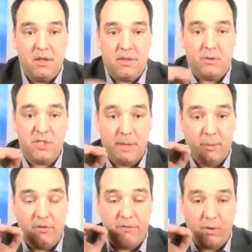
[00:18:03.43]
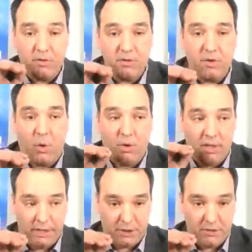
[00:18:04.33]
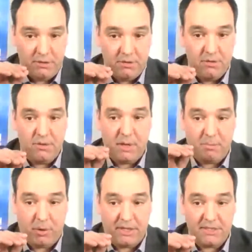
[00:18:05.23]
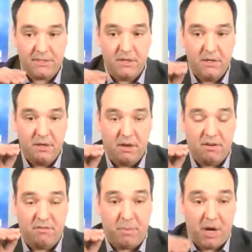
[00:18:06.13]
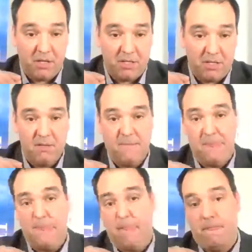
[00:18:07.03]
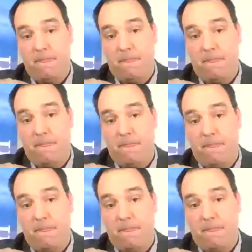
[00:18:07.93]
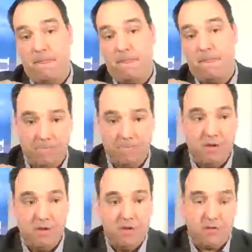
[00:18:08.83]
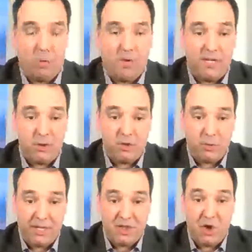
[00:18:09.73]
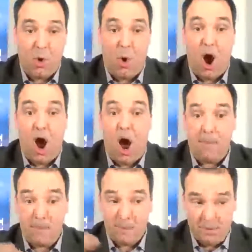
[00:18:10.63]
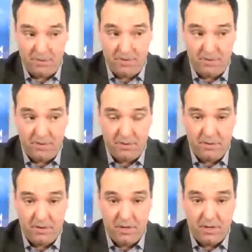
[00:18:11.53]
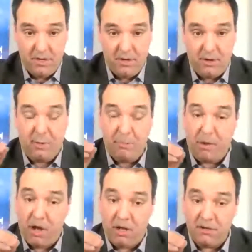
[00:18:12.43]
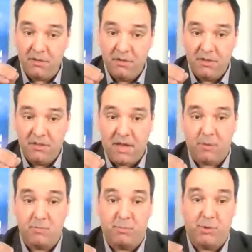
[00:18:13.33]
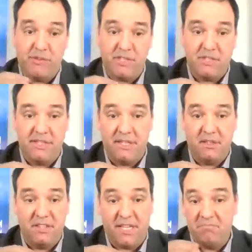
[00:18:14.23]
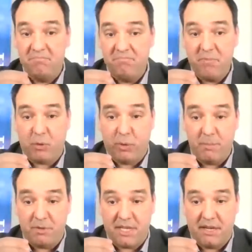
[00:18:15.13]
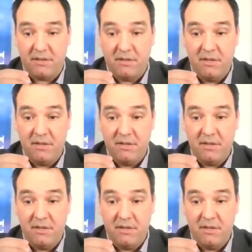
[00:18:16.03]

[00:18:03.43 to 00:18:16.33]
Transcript: There is a reverse correlation to the price of bonds and interest rates. So when interest rates go up, your bond that was previously yielding 3%